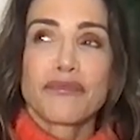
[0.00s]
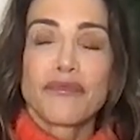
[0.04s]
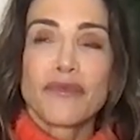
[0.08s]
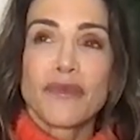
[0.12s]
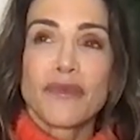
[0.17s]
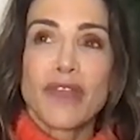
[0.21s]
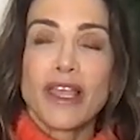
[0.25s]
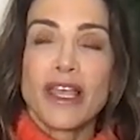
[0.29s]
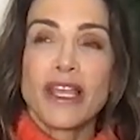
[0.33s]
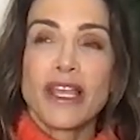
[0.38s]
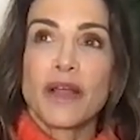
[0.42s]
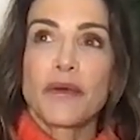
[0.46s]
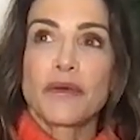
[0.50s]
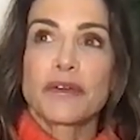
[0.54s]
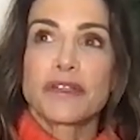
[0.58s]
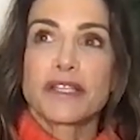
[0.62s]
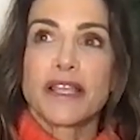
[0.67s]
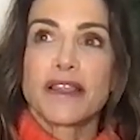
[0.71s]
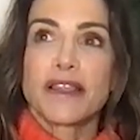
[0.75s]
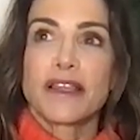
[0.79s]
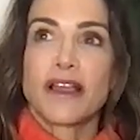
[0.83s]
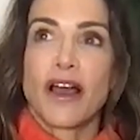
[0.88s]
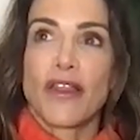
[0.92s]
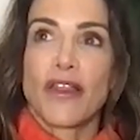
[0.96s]
And I would say the
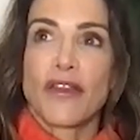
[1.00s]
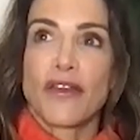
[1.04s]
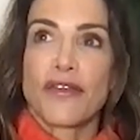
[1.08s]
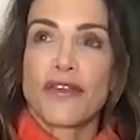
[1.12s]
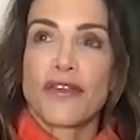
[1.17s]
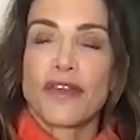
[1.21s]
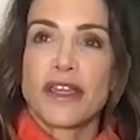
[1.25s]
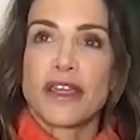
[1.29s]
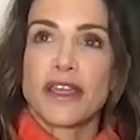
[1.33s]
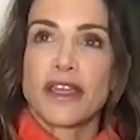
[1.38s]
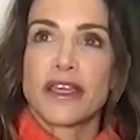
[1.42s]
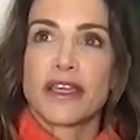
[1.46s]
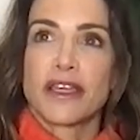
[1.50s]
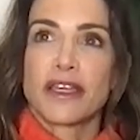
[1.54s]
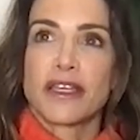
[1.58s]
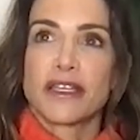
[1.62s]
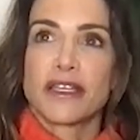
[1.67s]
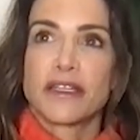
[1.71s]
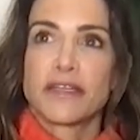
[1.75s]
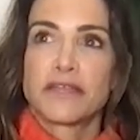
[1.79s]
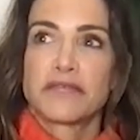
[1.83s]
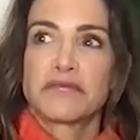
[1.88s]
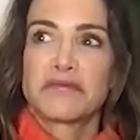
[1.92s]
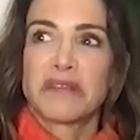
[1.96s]
other thing
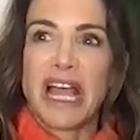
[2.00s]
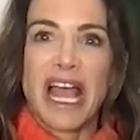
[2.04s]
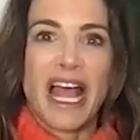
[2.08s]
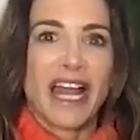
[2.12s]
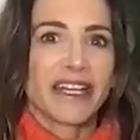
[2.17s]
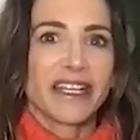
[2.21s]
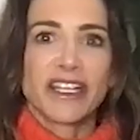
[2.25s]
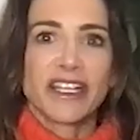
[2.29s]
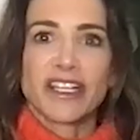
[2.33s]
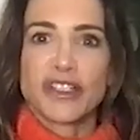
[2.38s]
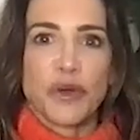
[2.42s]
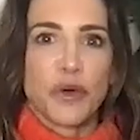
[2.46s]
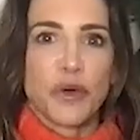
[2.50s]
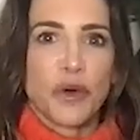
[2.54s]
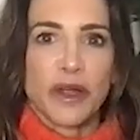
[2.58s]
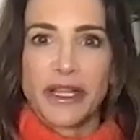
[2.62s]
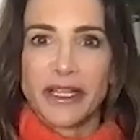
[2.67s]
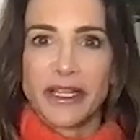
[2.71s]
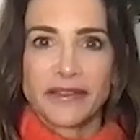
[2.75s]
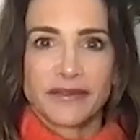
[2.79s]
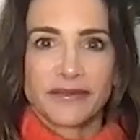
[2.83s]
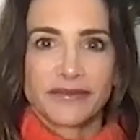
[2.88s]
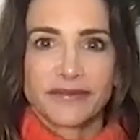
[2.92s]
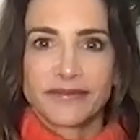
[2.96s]
is adding a toy
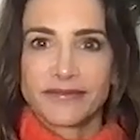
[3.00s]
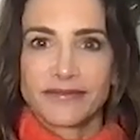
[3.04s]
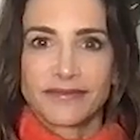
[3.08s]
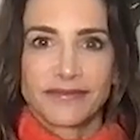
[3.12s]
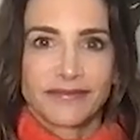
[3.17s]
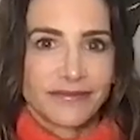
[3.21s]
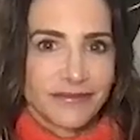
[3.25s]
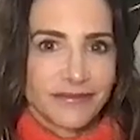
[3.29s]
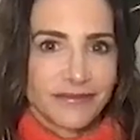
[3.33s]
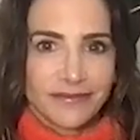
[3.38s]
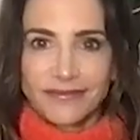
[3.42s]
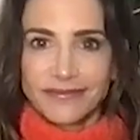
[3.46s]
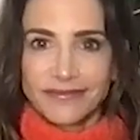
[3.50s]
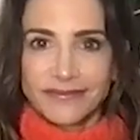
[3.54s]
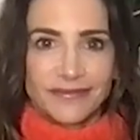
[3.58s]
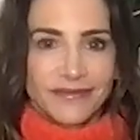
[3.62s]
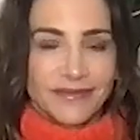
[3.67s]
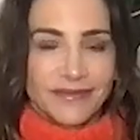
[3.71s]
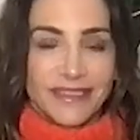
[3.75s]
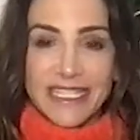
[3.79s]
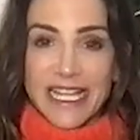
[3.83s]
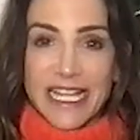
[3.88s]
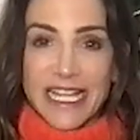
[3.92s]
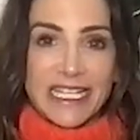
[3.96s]
to
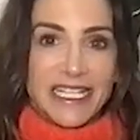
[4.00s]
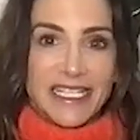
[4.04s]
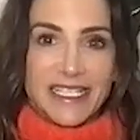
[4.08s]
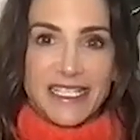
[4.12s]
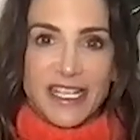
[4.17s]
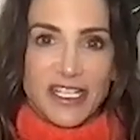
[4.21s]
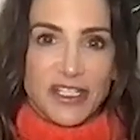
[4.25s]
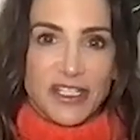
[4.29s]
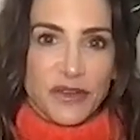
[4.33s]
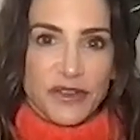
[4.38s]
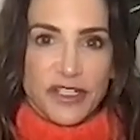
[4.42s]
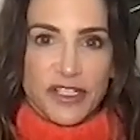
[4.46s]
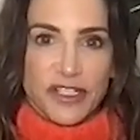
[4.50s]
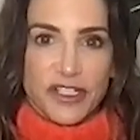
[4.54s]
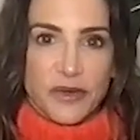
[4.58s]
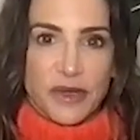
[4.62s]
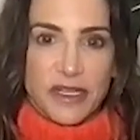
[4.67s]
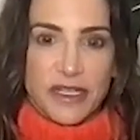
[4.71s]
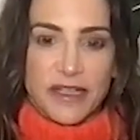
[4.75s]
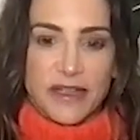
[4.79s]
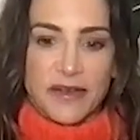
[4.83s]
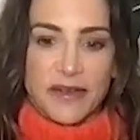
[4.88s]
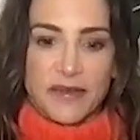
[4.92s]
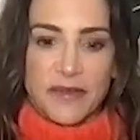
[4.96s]
any sexual
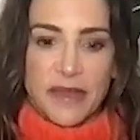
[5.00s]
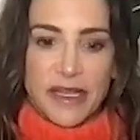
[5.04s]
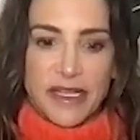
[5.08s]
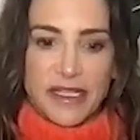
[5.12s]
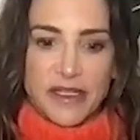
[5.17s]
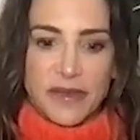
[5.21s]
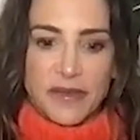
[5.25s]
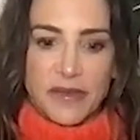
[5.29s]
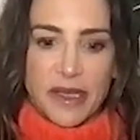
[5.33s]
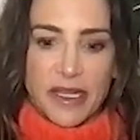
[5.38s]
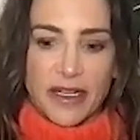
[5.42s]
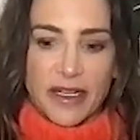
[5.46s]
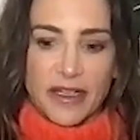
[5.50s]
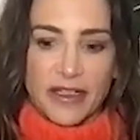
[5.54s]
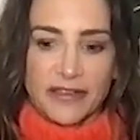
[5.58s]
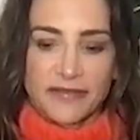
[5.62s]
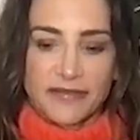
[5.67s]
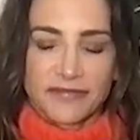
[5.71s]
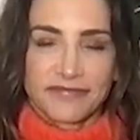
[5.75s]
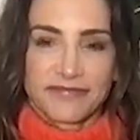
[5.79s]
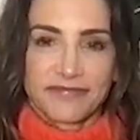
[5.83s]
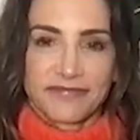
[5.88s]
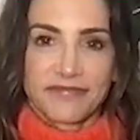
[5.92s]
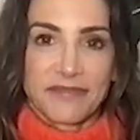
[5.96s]
situation makes it better
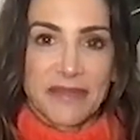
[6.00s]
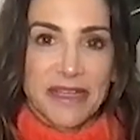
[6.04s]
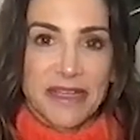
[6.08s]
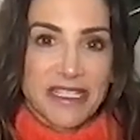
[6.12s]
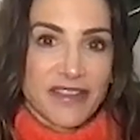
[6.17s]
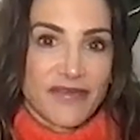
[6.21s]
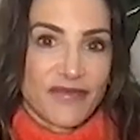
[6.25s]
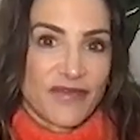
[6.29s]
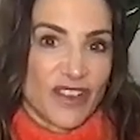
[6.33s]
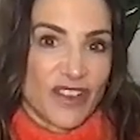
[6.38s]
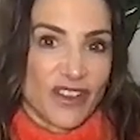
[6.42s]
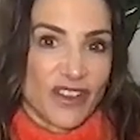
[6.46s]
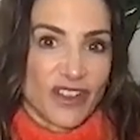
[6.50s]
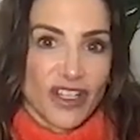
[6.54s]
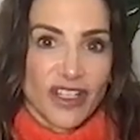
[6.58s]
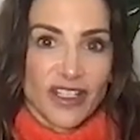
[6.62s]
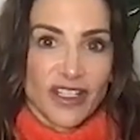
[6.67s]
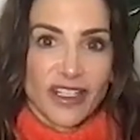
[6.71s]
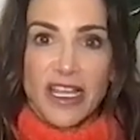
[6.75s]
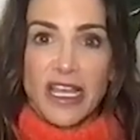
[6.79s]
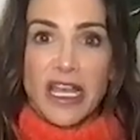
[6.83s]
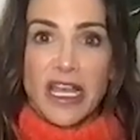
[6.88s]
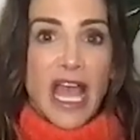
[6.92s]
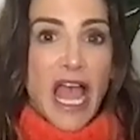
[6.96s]
makes it feel good.
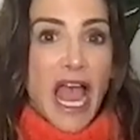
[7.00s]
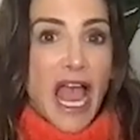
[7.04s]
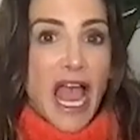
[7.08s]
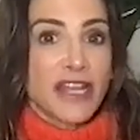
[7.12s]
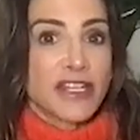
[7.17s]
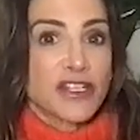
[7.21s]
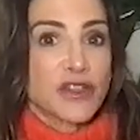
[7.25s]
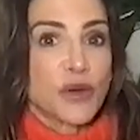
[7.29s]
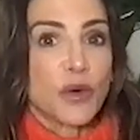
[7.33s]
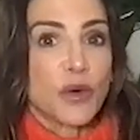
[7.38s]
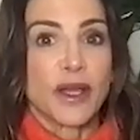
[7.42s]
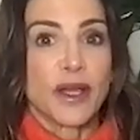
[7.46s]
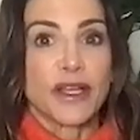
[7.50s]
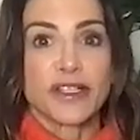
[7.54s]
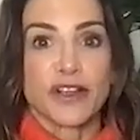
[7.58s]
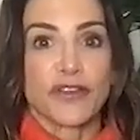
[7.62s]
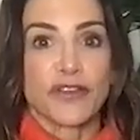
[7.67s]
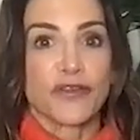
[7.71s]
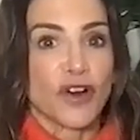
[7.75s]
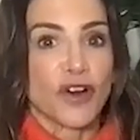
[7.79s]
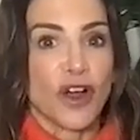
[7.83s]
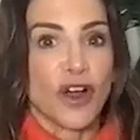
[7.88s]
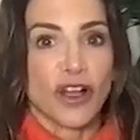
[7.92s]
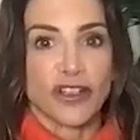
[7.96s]
And toys are for
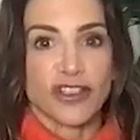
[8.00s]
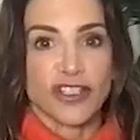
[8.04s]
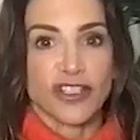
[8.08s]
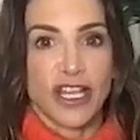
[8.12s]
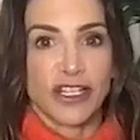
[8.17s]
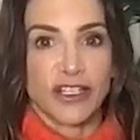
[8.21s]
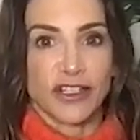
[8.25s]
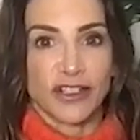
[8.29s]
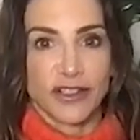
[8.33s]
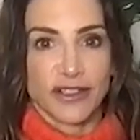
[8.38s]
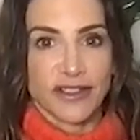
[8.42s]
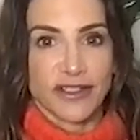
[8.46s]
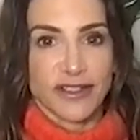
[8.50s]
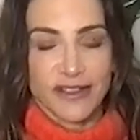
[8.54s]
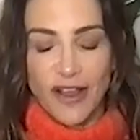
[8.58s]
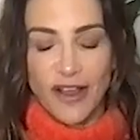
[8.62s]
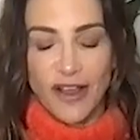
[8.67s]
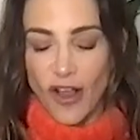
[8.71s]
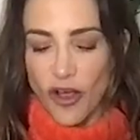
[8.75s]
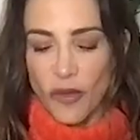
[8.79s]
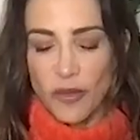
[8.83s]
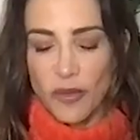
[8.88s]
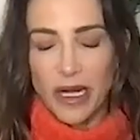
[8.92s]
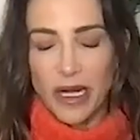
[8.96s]
all genders, all
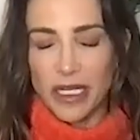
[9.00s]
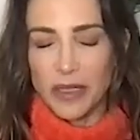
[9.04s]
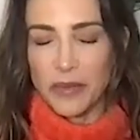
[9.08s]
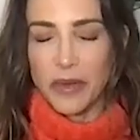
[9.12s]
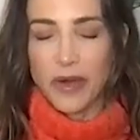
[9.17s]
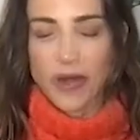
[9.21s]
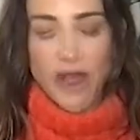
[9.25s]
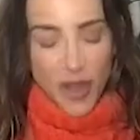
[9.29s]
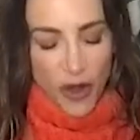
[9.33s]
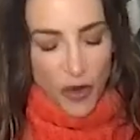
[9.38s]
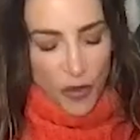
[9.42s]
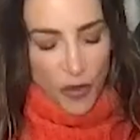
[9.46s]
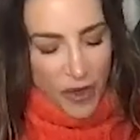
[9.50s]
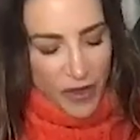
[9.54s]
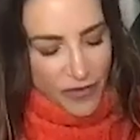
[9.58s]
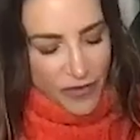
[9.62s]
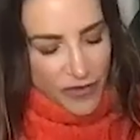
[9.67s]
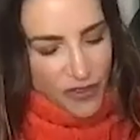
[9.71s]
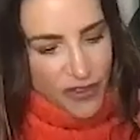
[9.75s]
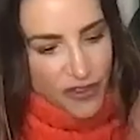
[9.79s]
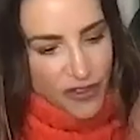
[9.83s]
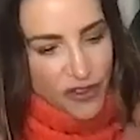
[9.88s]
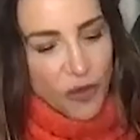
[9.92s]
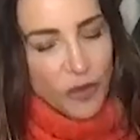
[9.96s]
body parts. We have
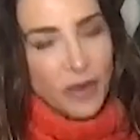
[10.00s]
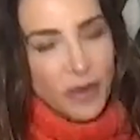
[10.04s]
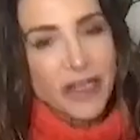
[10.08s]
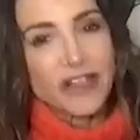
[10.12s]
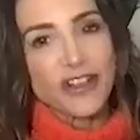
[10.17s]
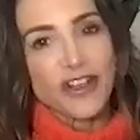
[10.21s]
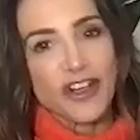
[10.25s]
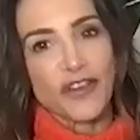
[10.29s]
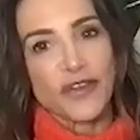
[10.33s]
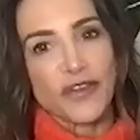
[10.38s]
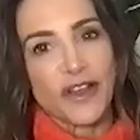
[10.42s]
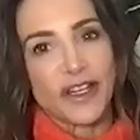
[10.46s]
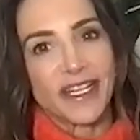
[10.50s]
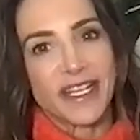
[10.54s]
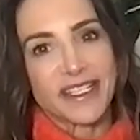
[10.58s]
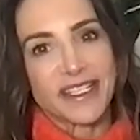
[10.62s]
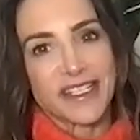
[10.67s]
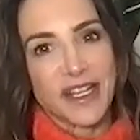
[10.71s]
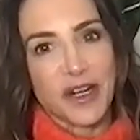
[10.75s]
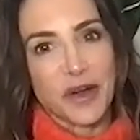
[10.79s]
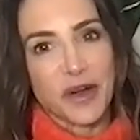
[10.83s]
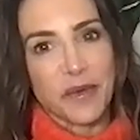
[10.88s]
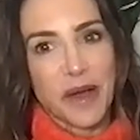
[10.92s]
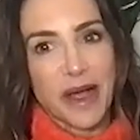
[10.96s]
so many nerve endings on our
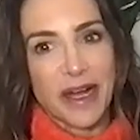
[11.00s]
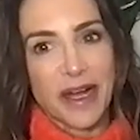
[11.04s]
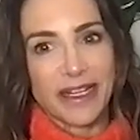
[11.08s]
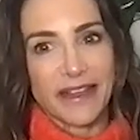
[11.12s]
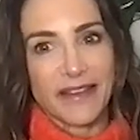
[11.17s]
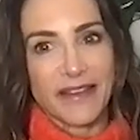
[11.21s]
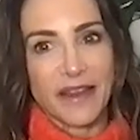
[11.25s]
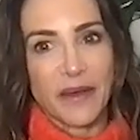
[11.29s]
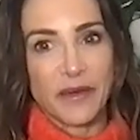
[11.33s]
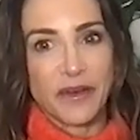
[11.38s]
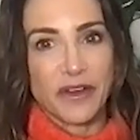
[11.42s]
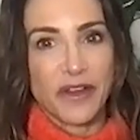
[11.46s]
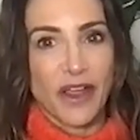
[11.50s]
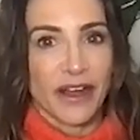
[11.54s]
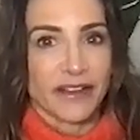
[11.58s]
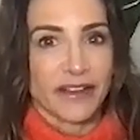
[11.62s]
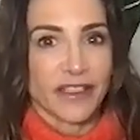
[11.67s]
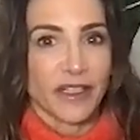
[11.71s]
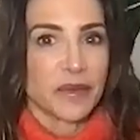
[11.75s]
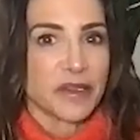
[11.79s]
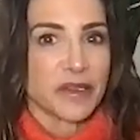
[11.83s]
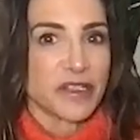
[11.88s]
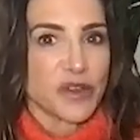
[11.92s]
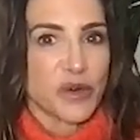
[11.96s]
body that when you add a little bit
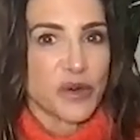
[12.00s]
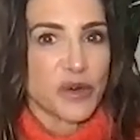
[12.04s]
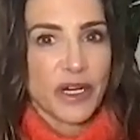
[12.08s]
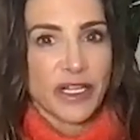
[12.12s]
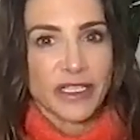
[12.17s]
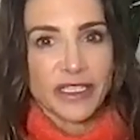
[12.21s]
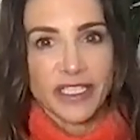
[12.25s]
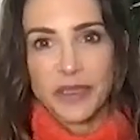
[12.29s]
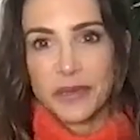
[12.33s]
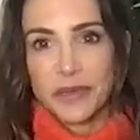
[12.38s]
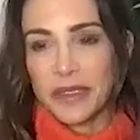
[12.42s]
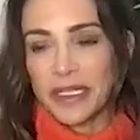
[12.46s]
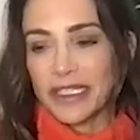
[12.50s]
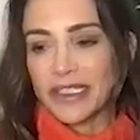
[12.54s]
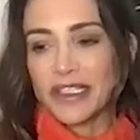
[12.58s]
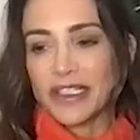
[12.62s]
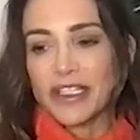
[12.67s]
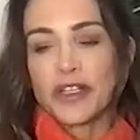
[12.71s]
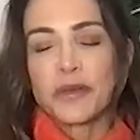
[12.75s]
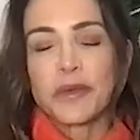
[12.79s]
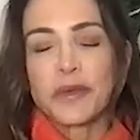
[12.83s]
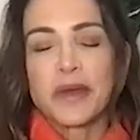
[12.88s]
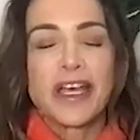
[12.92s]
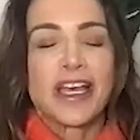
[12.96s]
of toy, a little bit of
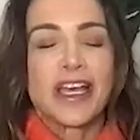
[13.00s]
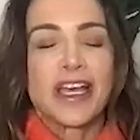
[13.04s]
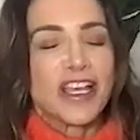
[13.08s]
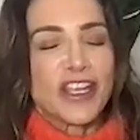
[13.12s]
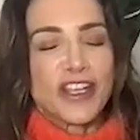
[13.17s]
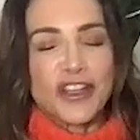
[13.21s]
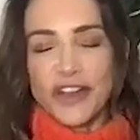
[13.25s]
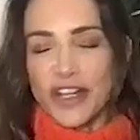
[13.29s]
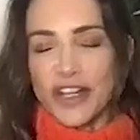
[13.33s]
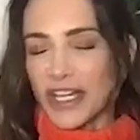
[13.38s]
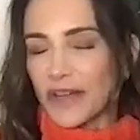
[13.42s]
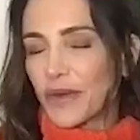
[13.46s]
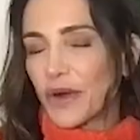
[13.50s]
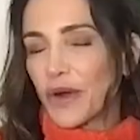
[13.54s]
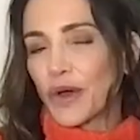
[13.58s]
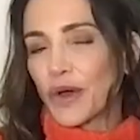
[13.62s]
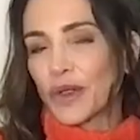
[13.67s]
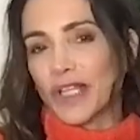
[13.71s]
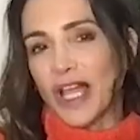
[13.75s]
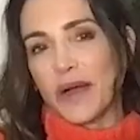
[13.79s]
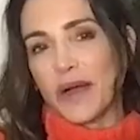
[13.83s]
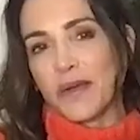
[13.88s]
lube, you're going to have a whole lot more